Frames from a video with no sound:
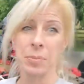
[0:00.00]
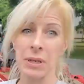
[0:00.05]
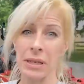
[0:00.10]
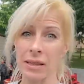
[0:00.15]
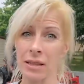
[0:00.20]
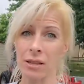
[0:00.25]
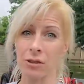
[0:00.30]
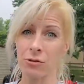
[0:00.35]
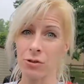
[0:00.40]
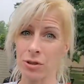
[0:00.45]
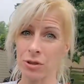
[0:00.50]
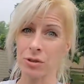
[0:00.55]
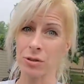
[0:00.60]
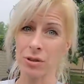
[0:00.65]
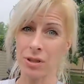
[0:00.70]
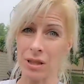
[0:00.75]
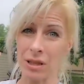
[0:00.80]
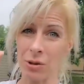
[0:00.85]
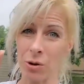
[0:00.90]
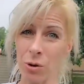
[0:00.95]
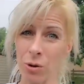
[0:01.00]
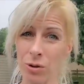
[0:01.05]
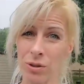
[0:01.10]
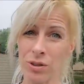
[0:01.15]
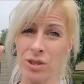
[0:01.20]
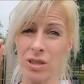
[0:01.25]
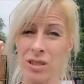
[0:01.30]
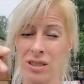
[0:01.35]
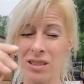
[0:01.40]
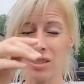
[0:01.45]
but the drill the hole is
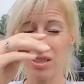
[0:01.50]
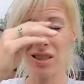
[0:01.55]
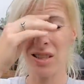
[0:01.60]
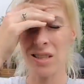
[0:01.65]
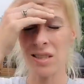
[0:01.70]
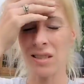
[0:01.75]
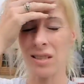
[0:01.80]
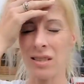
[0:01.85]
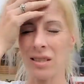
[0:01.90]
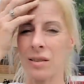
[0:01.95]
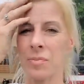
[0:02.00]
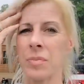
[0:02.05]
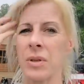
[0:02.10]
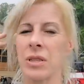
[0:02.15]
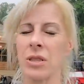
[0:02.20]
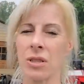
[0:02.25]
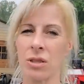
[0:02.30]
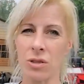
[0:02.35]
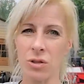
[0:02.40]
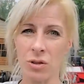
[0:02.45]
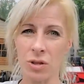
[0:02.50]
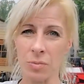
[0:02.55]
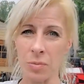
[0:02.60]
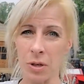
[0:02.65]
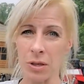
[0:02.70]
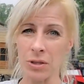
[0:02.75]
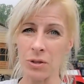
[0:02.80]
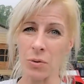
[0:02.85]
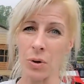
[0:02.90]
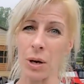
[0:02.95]
just just a smidgen too
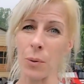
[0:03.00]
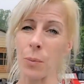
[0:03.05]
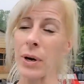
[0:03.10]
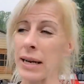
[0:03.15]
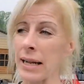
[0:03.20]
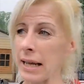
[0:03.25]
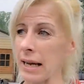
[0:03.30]
small. So I went